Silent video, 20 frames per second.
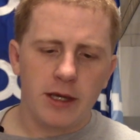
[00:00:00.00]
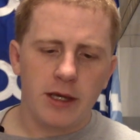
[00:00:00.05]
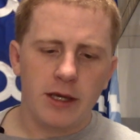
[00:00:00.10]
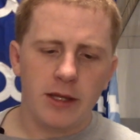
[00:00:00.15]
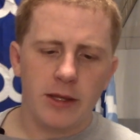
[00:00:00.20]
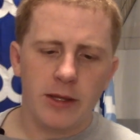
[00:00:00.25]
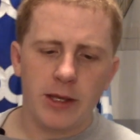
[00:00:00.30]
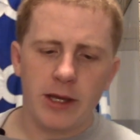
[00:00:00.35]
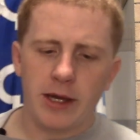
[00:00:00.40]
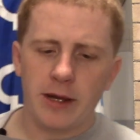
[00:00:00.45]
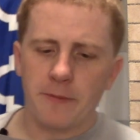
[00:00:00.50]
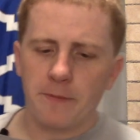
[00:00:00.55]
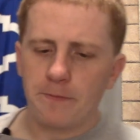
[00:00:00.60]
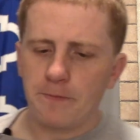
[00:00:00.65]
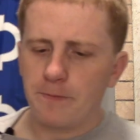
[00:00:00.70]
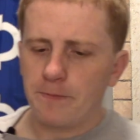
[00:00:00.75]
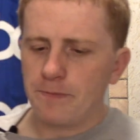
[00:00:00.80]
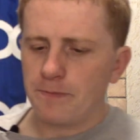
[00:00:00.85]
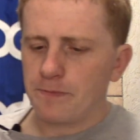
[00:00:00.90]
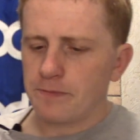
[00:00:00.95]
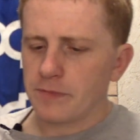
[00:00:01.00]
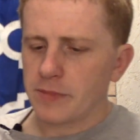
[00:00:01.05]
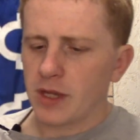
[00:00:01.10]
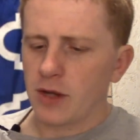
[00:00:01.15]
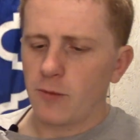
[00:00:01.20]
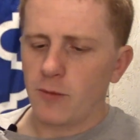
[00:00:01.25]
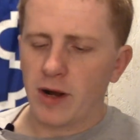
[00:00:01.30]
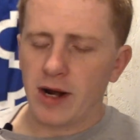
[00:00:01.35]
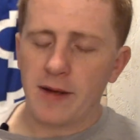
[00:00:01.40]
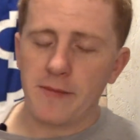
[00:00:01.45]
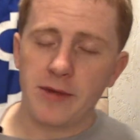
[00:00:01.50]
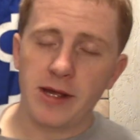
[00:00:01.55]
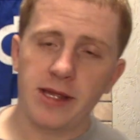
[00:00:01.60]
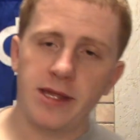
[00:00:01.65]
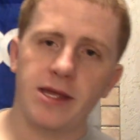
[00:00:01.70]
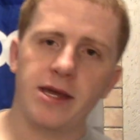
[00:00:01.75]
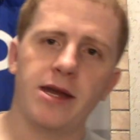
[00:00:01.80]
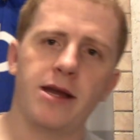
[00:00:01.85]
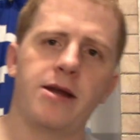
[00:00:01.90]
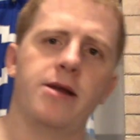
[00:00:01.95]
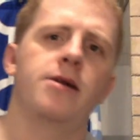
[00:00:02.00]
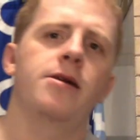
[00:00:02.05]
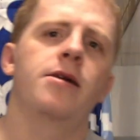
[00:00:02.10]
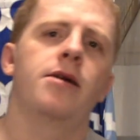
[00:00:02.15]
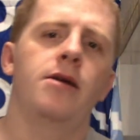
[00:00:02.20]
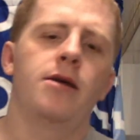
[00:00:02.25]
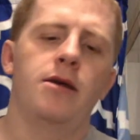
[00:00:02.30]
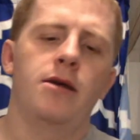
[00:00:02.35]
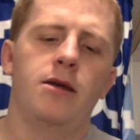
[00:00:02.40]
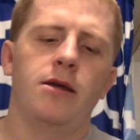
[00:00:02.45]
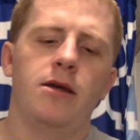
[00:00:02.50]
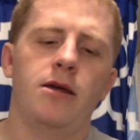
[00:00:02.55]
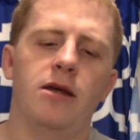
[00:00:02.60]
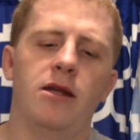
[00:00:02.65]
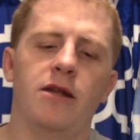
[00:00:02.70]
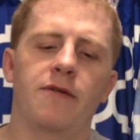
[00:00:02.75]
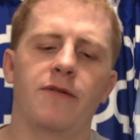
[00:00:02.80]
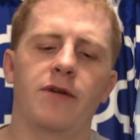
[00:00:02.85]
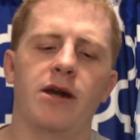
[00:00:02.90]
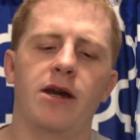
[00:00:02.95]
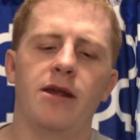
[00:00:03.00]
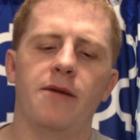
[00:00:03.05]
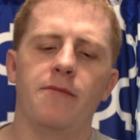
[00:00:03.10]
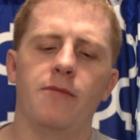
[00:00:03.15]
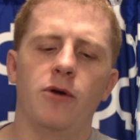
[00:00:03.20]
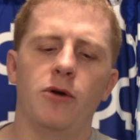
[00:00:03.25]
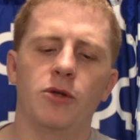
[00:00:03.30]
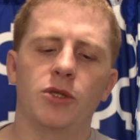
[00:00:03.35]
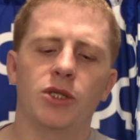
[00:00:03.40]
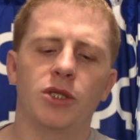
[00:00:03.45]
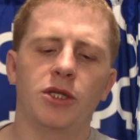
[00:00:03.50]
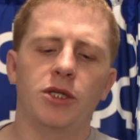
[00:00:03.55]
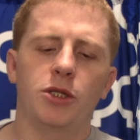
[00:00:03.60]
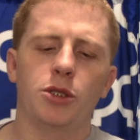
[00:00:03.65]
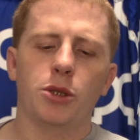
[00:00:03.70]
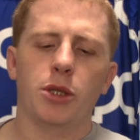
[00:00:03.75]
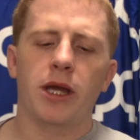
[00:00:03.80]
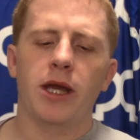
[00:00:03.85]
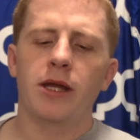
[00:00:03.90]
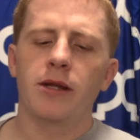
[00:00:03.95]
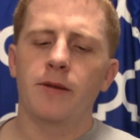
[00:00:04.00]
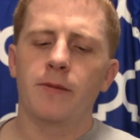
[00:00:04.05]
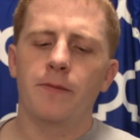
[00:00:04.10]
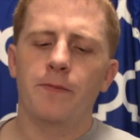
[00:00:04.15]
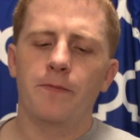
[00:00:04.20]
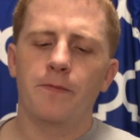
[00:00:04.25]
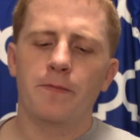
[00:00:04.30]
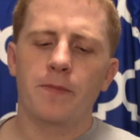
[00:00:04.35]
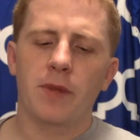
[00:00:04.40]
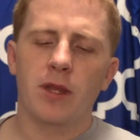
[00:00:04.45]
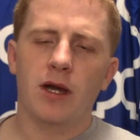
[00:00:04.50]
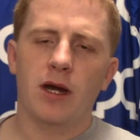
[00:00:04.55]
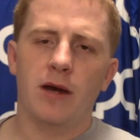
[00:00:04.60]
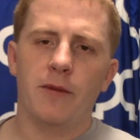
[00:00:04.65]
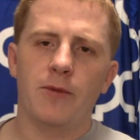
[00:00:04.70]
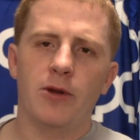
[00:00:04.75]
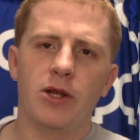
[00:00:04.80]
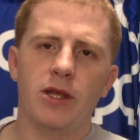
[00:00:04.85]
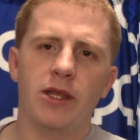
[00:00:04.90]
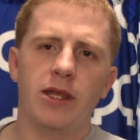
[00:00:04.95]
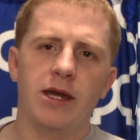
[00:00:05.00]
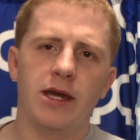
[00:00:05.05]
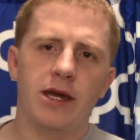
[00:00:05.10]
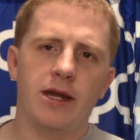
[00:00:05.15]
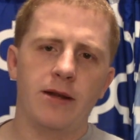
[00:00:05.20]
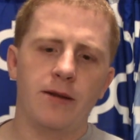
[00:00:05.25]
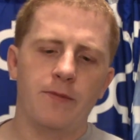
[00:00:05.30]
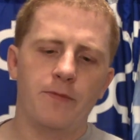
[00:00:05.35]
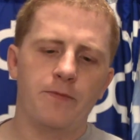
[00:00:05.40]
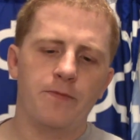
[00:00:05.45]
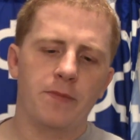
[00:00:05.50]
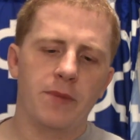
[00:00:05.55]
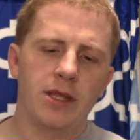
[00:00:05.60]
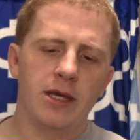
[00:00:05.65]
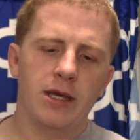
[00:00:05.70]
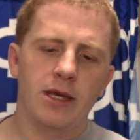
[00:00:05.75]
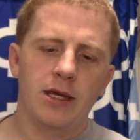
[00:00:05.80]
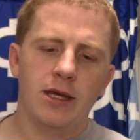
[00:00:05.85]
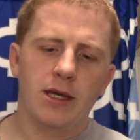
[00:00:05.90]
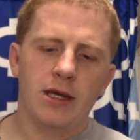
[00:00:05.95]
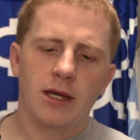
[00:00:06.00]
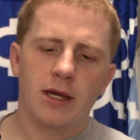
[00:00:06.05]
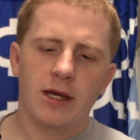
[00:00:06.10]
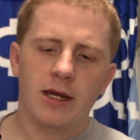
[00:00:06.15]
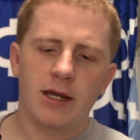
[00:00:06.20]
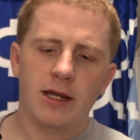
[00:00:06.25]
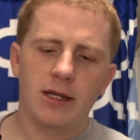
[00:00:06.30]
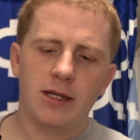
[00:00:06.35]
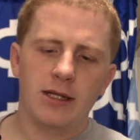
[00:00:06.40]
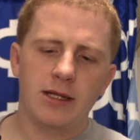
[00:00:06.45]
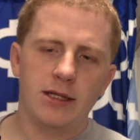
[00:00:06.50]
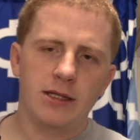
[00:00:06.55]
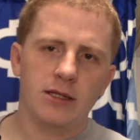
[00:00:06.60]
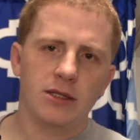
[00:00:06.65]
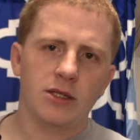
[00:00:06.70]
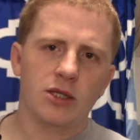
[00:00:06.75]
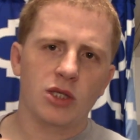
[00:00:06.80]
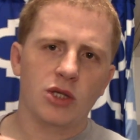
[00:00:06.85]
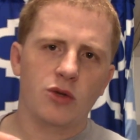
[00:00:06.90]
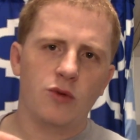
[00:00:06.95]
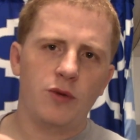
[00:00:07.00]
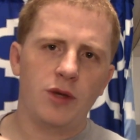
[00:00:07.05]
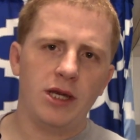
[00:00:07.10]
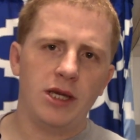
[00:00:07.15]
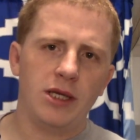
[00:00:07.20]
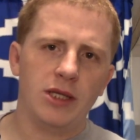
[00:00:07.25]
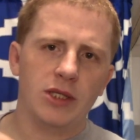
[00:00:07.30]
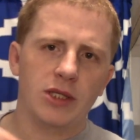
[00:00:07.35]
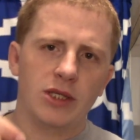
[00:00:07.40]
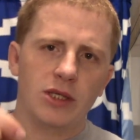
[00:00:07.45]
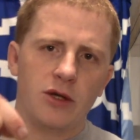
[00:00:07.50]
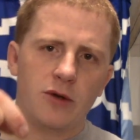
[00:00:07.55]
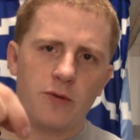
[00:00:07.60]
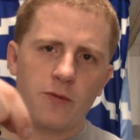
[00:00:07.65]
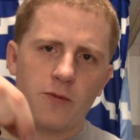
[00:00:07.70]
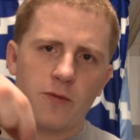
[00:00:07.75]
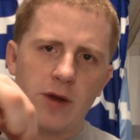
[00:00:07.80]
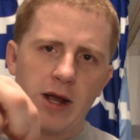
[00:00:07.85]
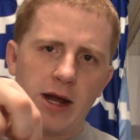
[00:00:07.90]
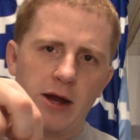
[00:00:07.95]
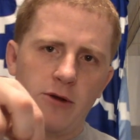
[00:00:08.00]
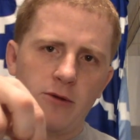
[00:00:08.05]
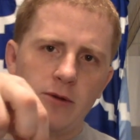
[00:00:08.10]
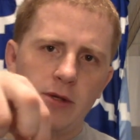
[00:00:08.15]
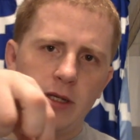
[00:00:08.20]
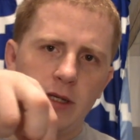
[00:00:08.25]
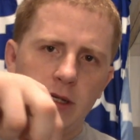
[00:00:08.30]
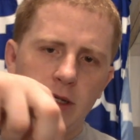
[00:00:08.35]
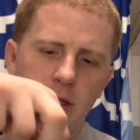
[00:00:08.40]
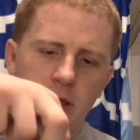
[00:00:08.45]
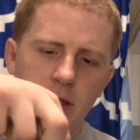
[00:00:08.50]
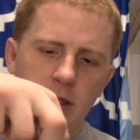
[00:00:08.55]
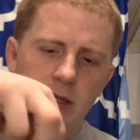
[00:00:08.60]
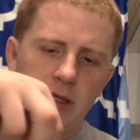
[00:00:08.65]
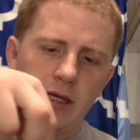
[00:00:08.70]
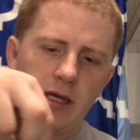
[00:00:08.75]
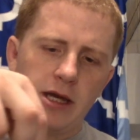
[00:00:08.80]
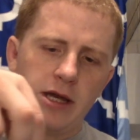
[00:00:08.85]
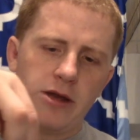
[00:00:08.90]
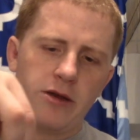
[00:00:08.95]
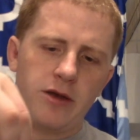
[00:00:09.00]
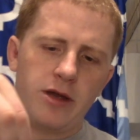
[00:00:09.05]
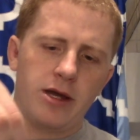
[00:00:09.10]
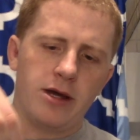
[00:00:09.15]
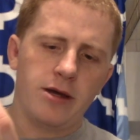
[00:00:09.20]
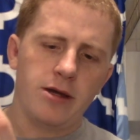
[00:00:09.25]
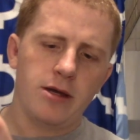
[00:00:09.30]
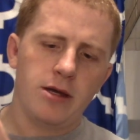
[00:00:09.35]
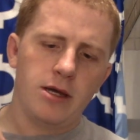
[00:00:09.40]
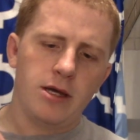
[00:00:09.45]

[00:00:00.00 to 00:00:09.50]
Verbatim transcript: And then when I'm in there and I've got it mostly drained, I'm gonna then kind of squeeze around the area